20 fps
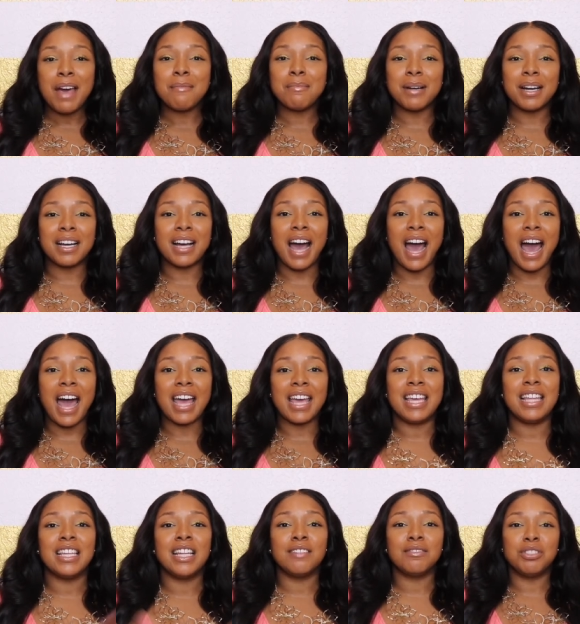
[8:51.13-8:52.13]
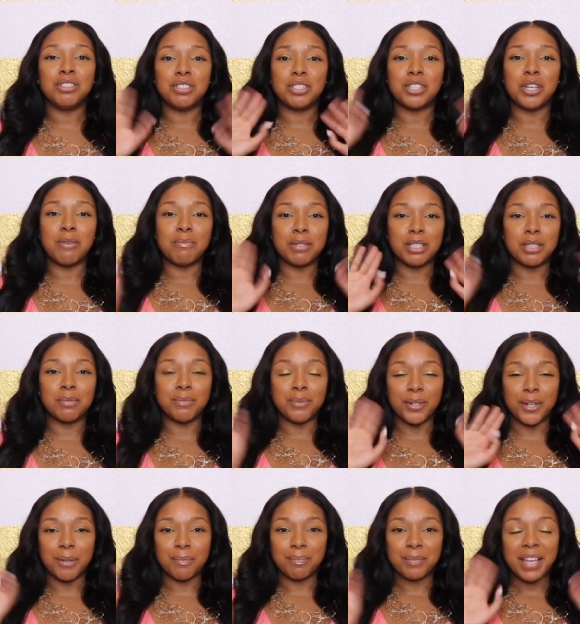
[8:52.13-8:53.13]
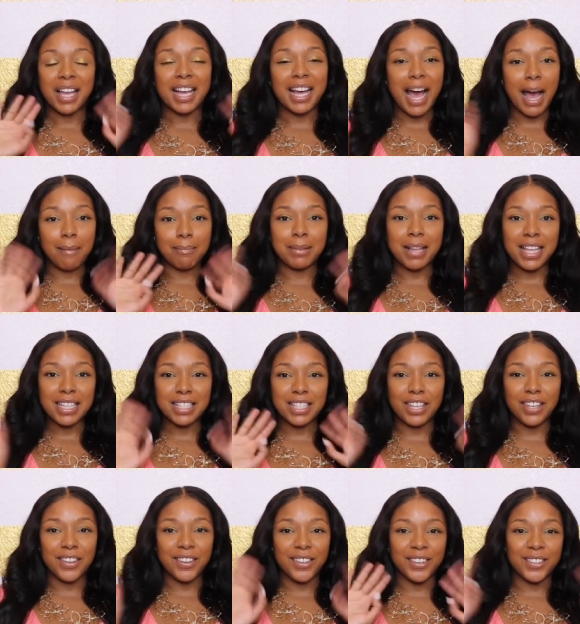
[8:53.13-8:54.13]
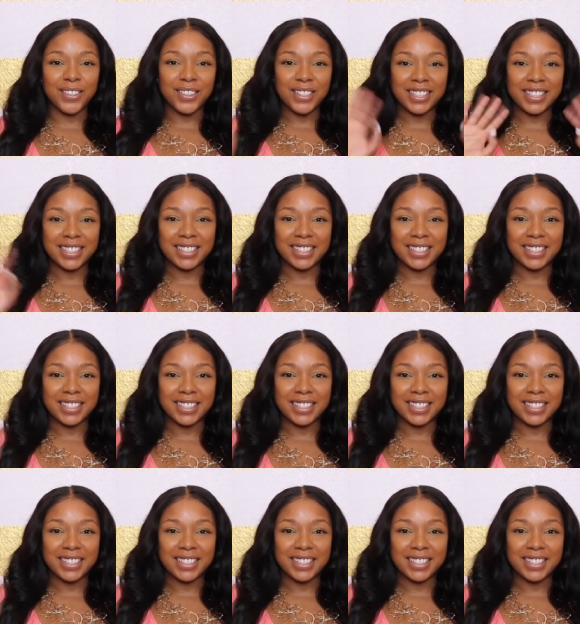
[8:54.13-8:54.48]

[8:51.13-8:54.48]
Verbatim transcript: but God, He loves you so much more. God bless you.